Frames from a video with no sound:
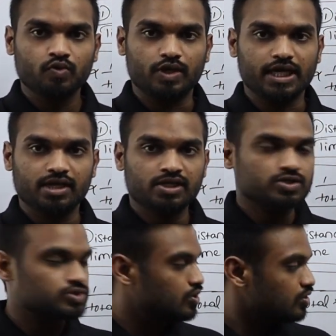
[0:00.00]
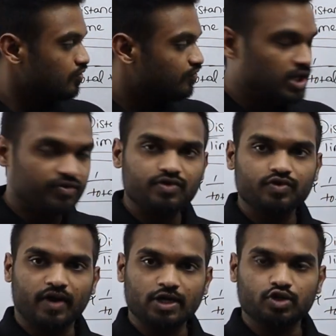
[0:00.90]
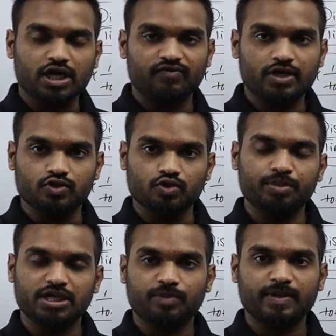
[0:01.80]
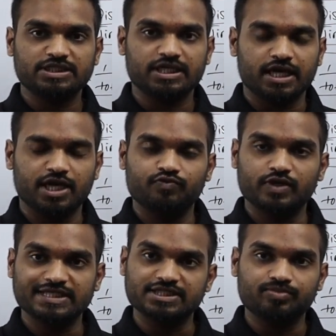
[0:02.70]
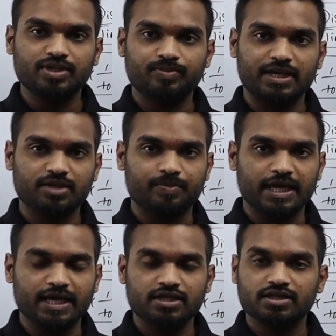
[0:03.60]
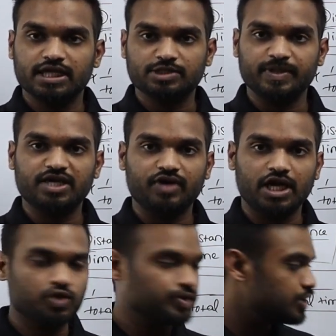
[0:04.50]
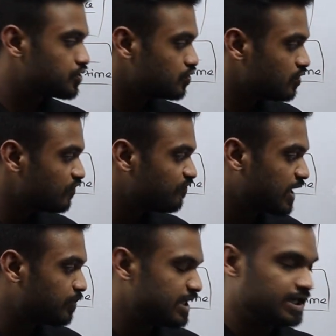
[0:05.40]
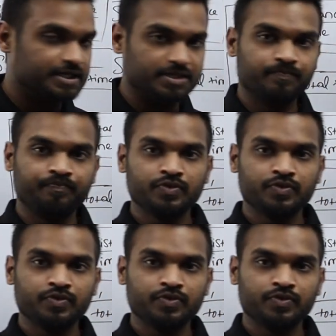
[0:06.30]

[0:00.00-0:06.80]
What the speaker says: Okay, so whenever we want to convert to meter per second, we can simply multiply the speed value into 5 by 18.